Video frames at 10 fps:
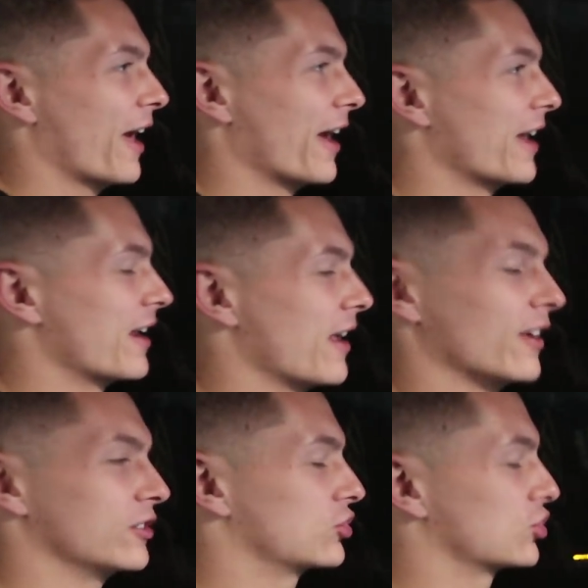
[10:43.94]
and
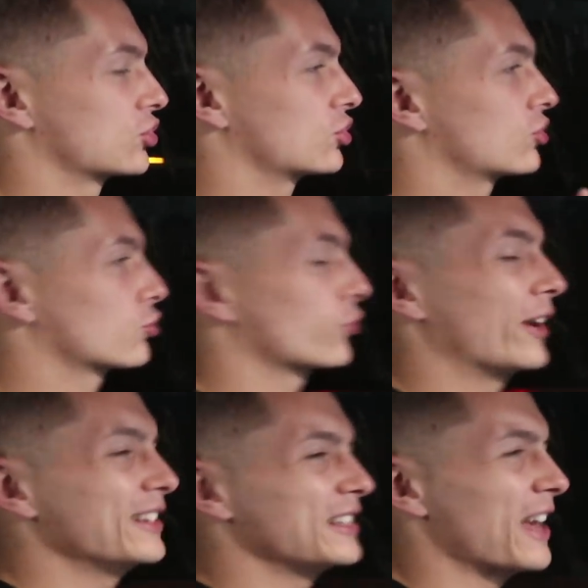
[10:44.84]
just
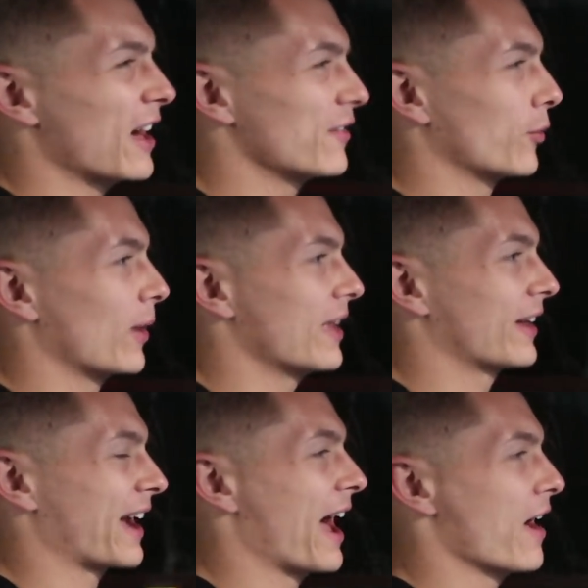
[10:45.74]
crazy out of the way,
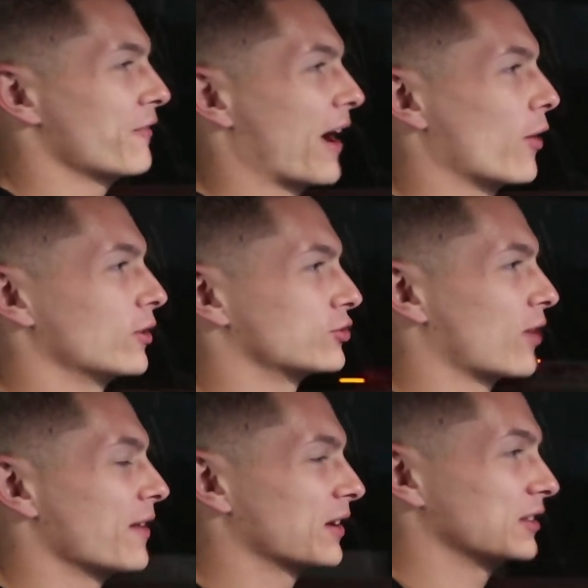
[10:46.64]
like a half hour
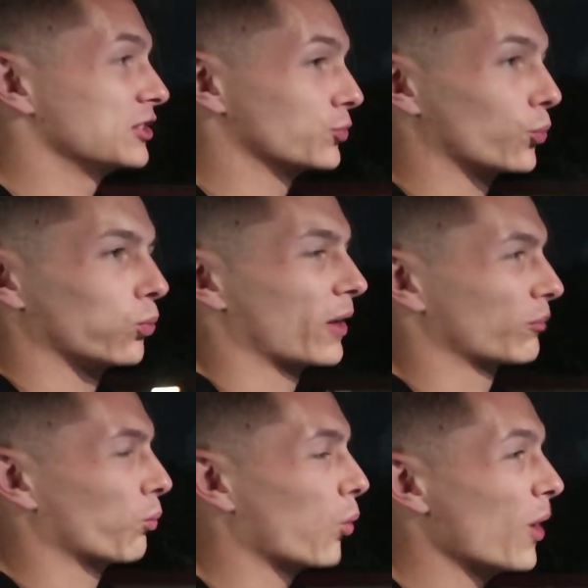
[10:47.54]
driving on these
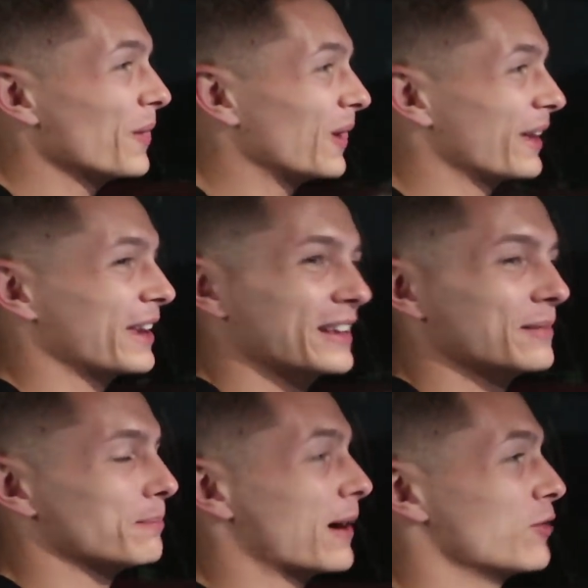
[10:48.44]
like one
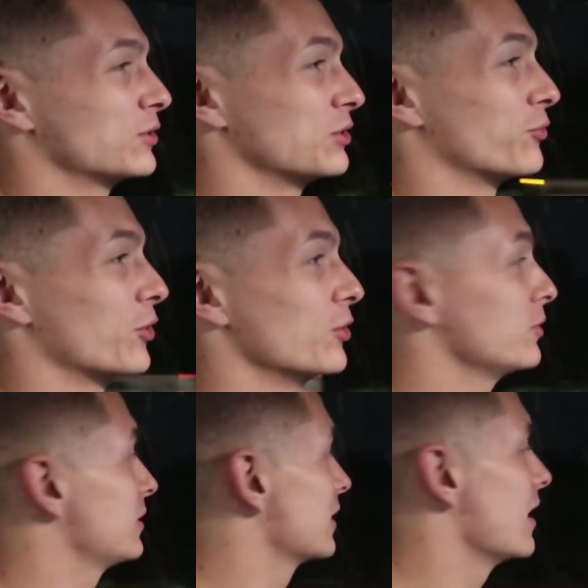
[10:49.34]
lane mountain
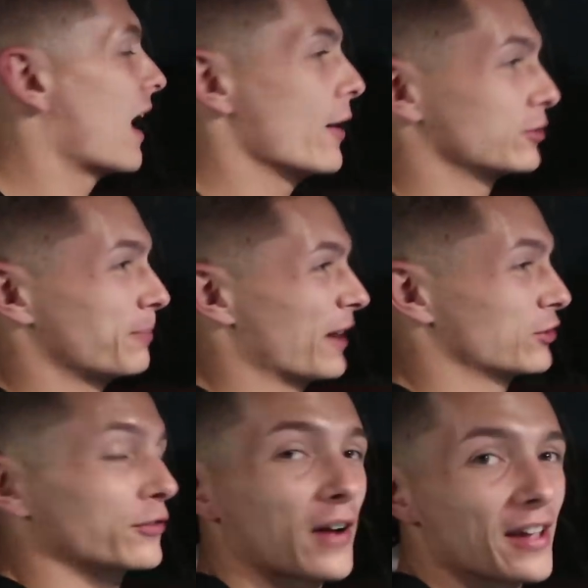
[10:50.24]
roads. I was
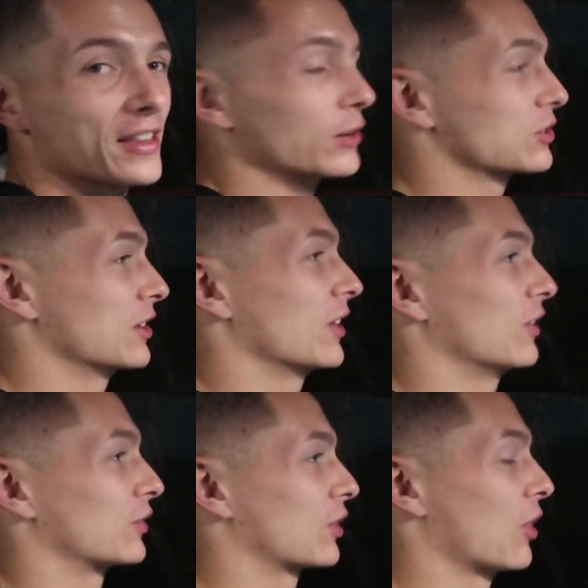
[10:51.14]
petrified that I was
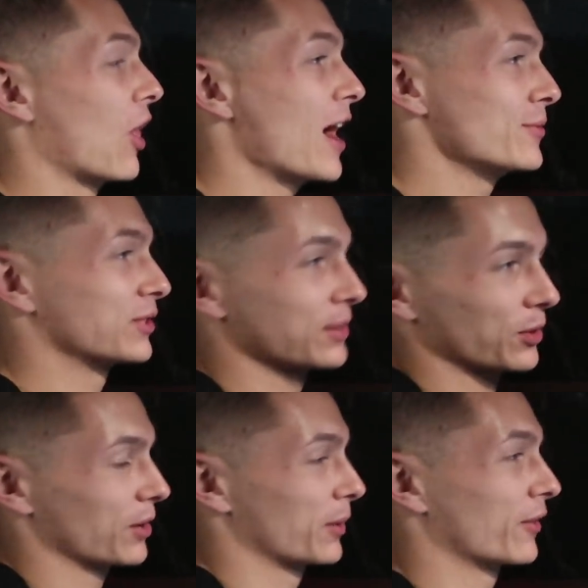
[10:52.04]
gonna collide with
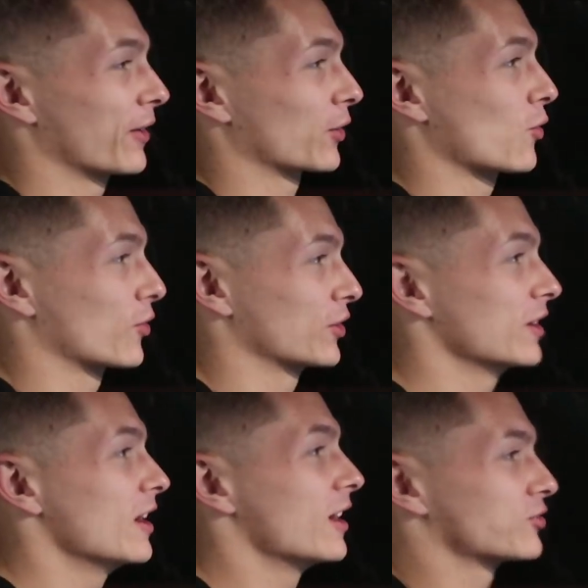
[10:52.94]
someone coming around the corner.
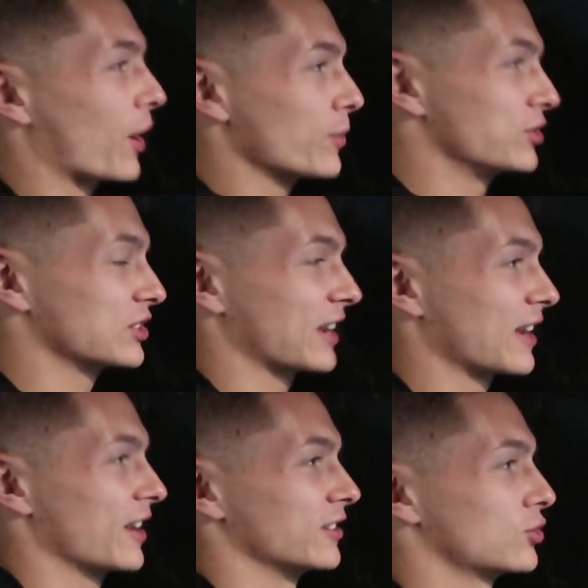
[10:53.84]
So I would just
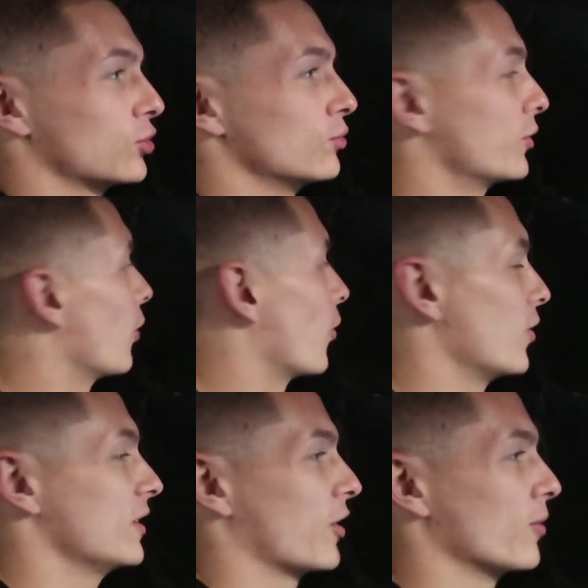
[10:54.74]
like kind of toot the
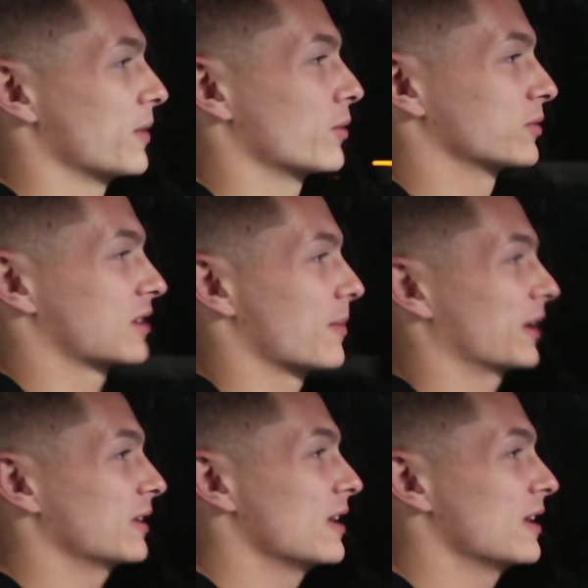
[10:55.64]
horn and hope no one was coming.